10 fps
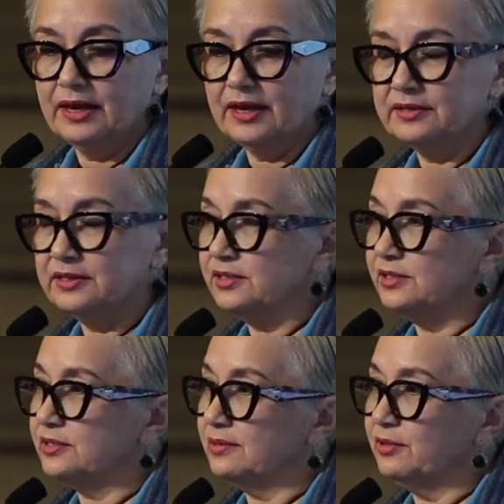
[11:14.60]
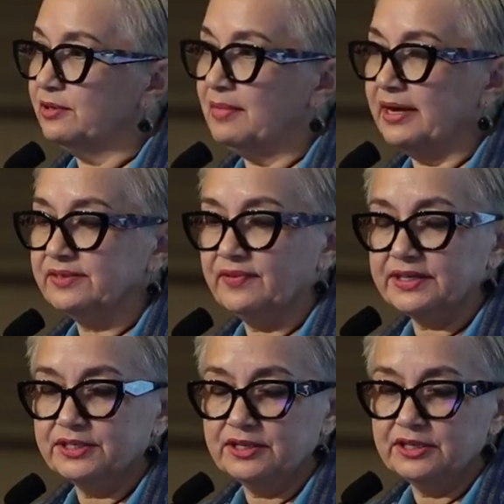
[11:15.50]
And this is some of the mass
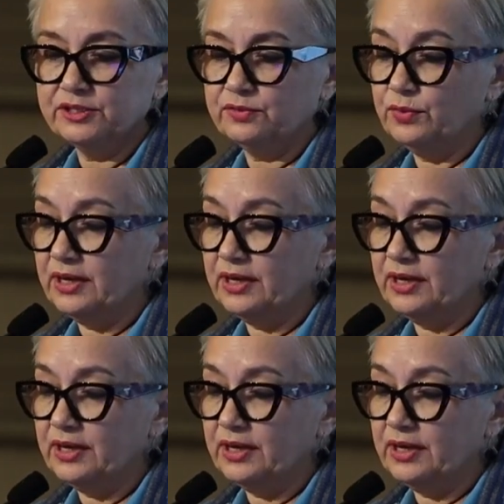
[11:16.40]
vaccination.